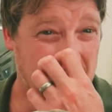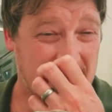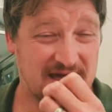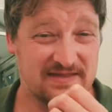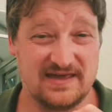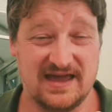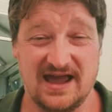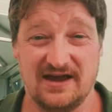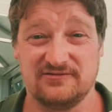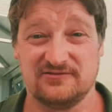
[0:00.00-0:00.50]

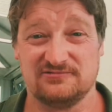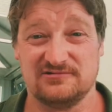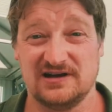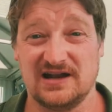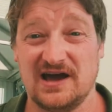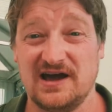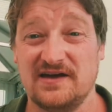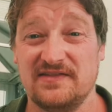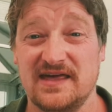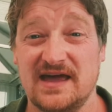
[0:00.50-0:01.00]
they have to
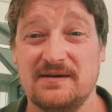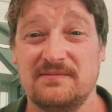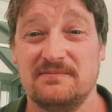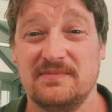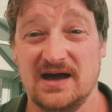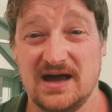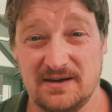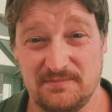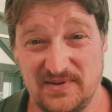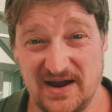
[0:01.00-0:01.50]
rely on
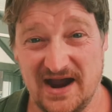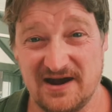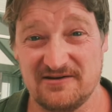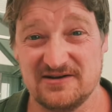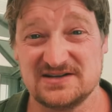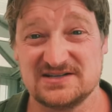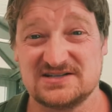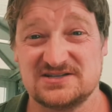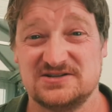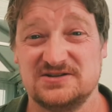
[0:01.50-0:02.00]
their
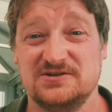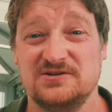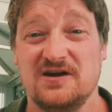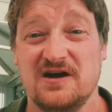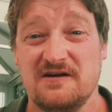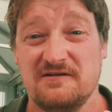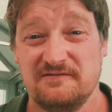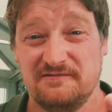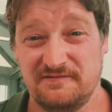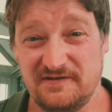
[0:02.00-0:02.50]
parents to
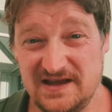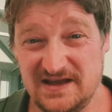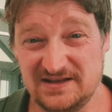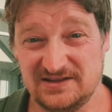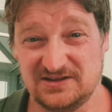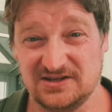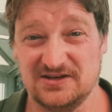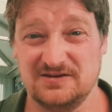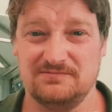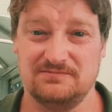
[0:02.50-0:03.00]

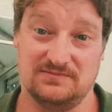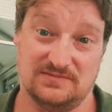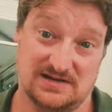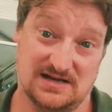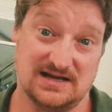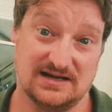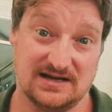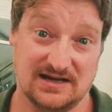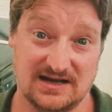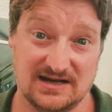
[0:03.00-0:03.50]
feed them,
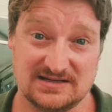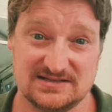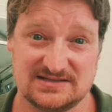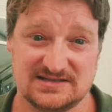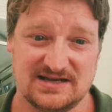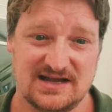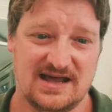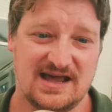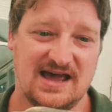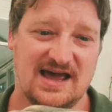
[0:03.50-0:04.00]
like
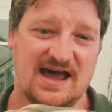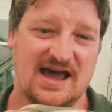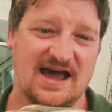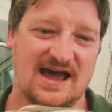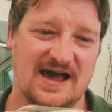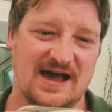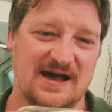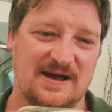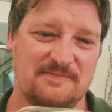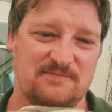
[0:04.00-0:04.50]
us.
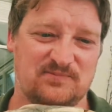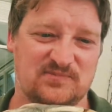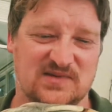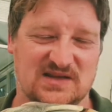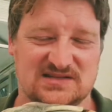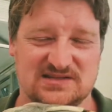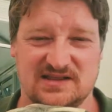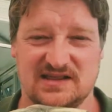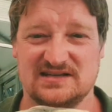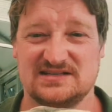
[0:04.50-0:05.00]

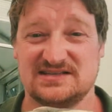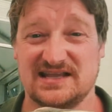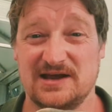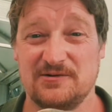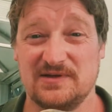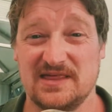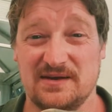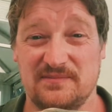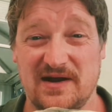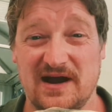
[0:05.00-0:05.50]
So they stay
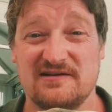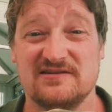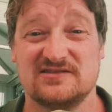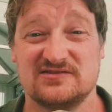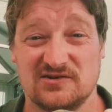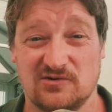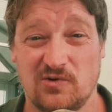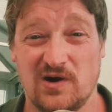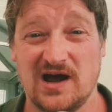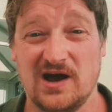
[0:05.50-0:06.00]
with their parents
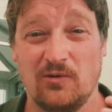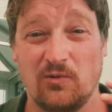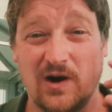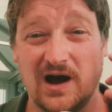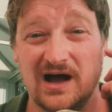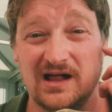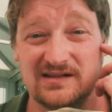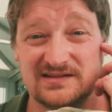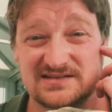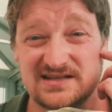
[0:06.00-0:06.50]
for quite a
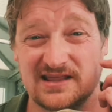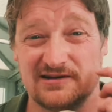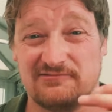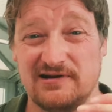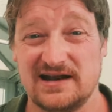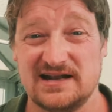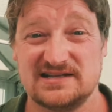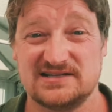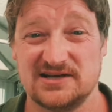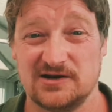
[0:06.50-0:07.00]
while until they're
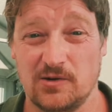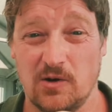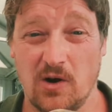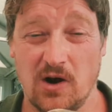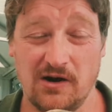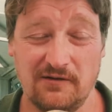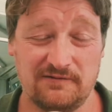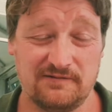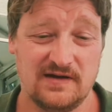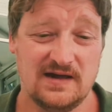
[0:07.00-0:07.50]
ready to go
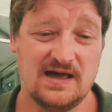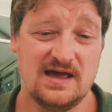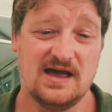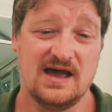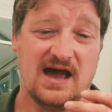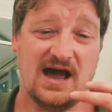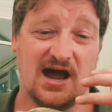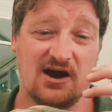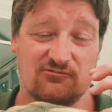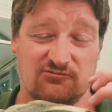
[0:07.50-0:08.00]
off.
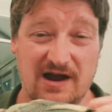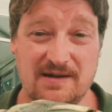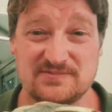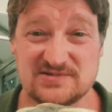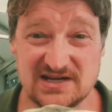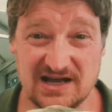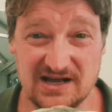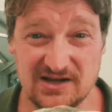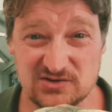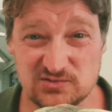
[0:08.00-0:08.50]

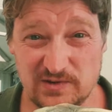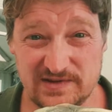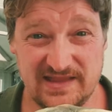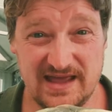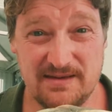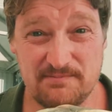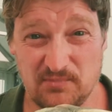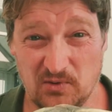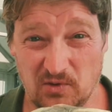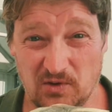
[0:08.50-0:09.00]
Reptiles, when
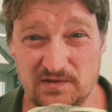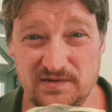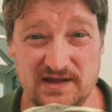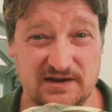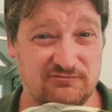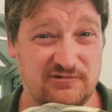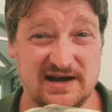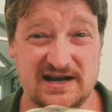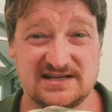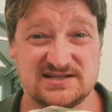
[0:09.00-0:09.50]
they're born, they're
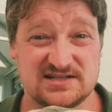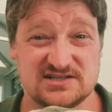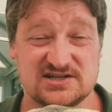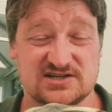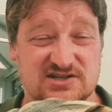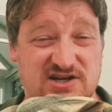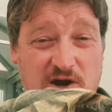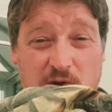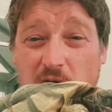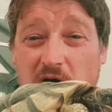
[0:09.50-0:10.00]
ready to
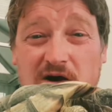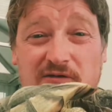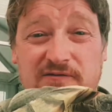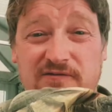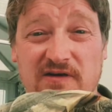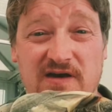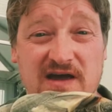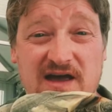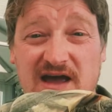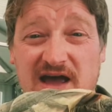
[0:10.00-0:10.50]
just go off
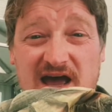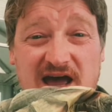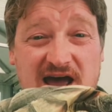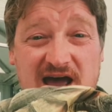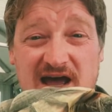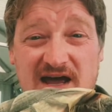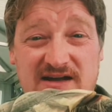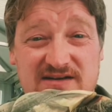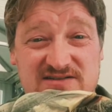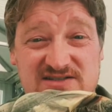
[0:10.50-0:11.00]

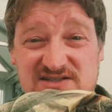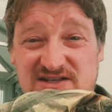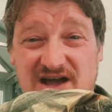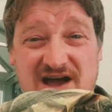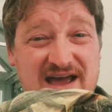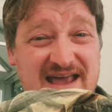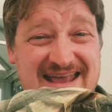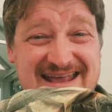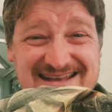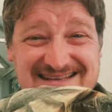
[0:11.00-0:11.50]
and
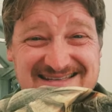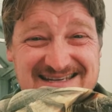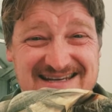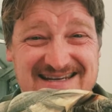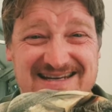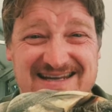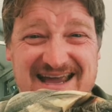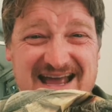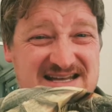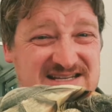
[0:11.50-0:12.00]
start
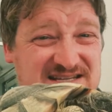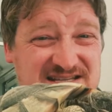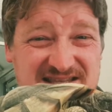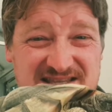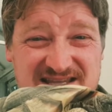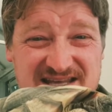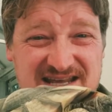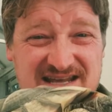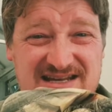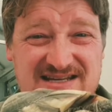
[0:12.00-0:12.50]
eating, catching
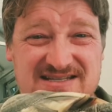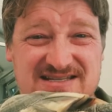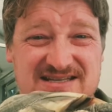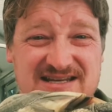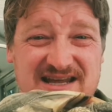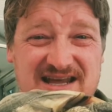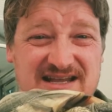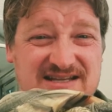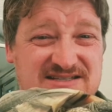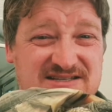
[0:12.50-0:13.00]

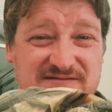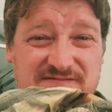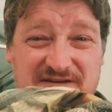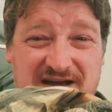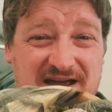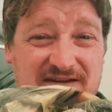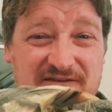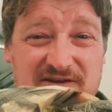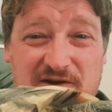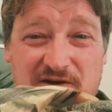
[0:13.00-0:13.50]
things and
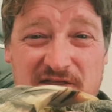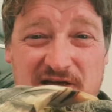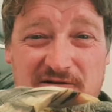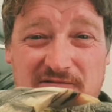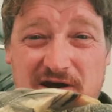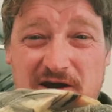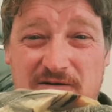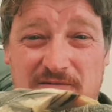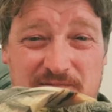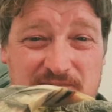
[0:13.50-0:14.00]
surviving on their
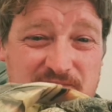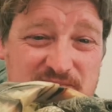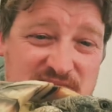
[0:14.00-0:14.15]
own.